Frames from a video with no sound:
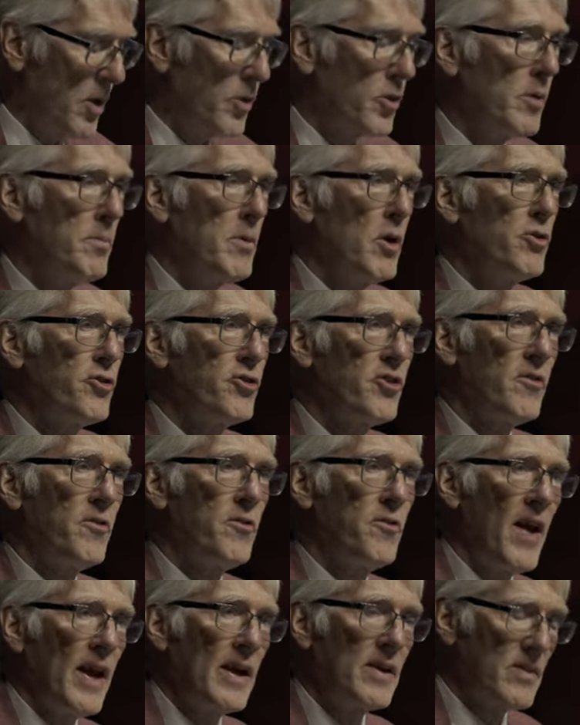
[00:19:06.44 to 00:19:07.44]
The most
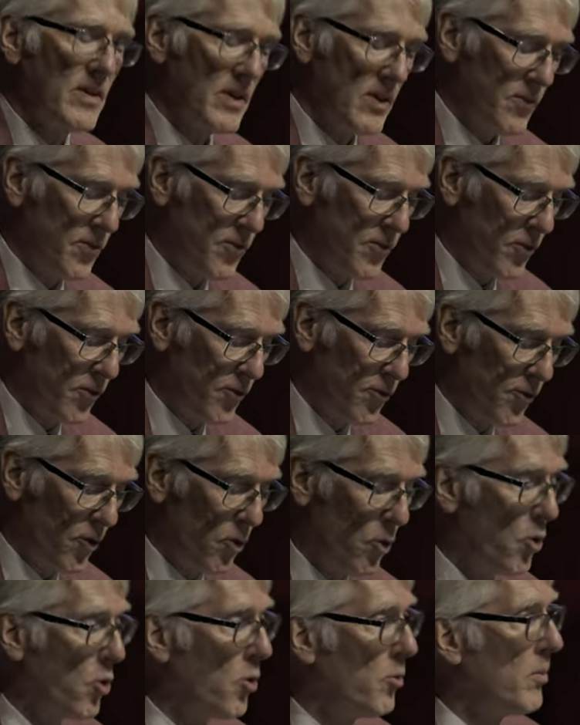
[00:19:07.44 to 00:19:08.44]
effective
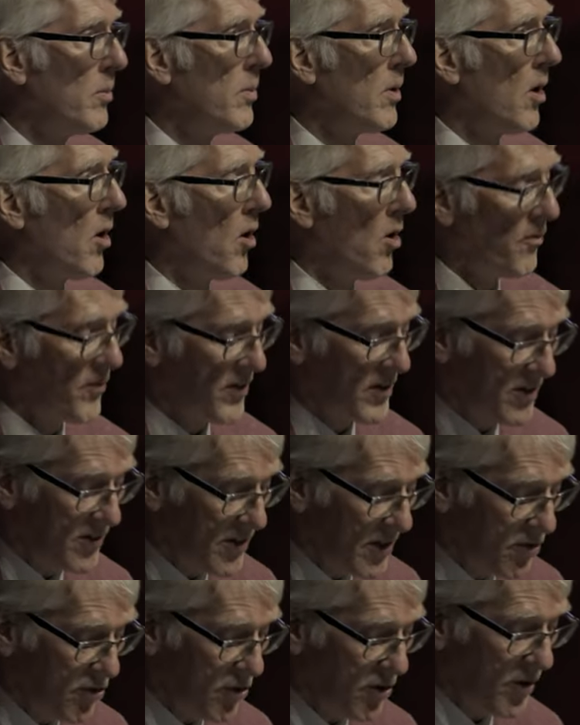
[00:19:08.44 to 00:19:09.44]
form of
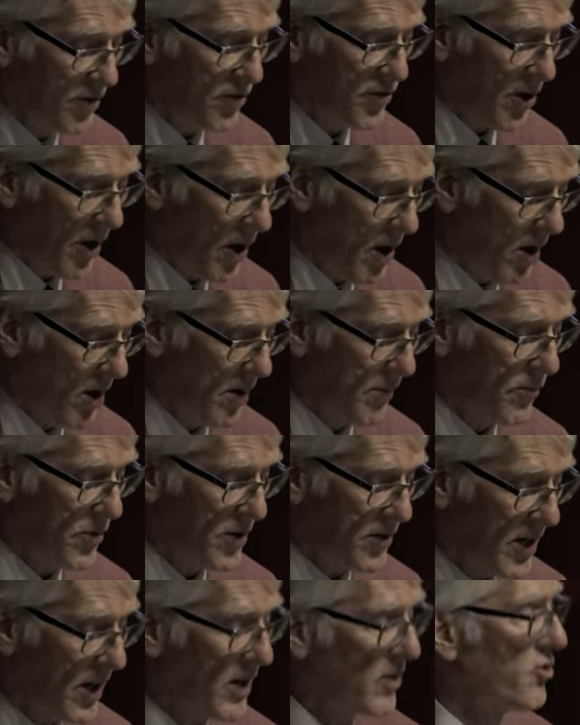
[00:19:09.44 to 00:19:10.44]
indigenous harm
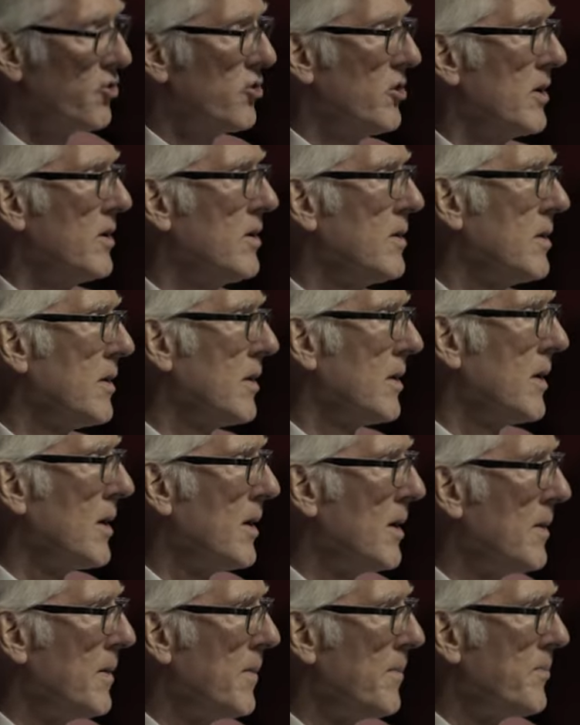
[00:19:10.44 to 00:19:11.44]
reduction
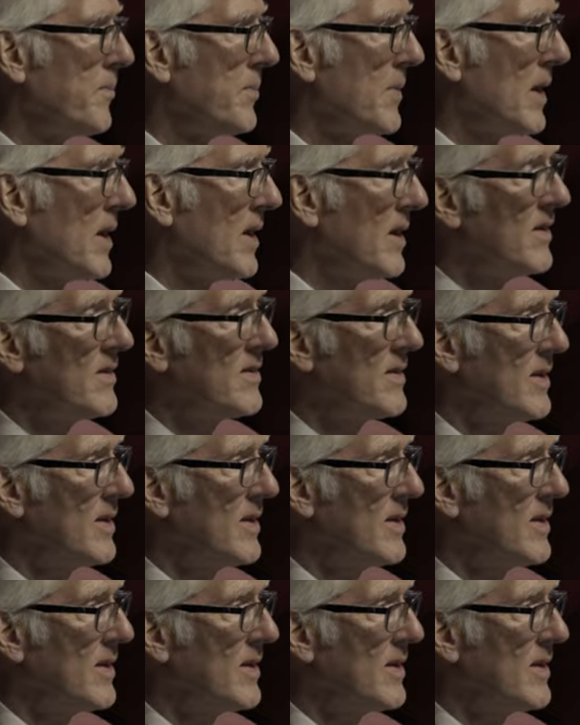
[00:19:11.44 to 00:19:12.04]
is